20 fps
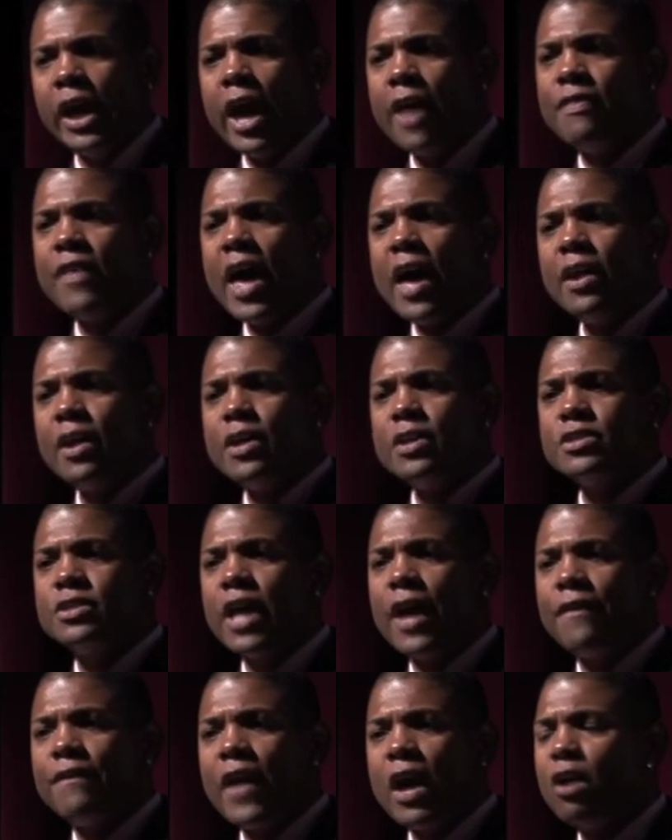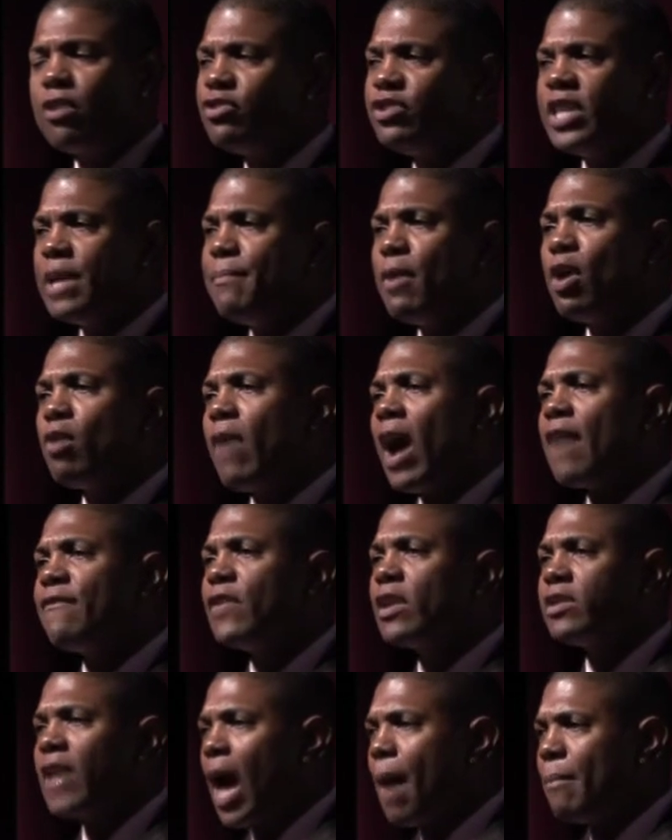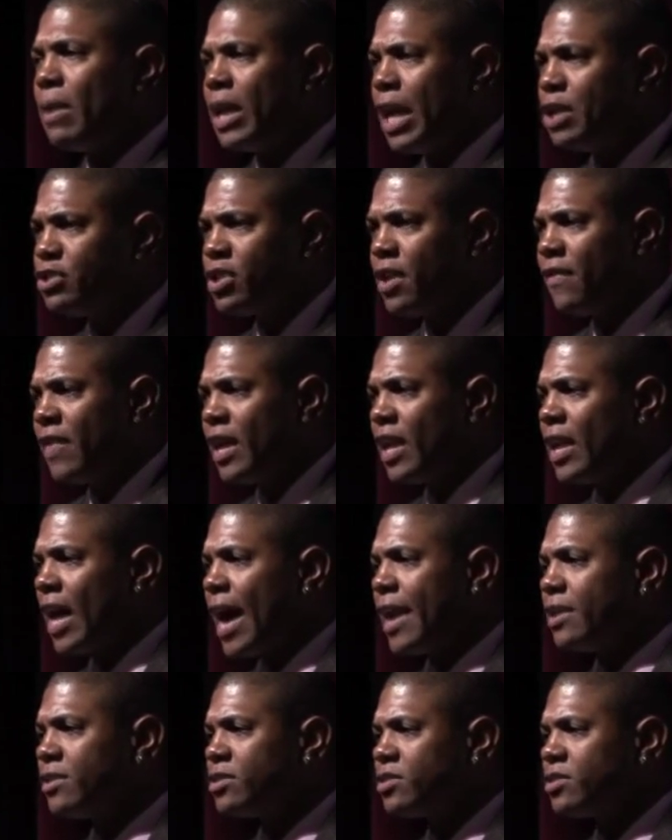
And that is that their demographic domination of the United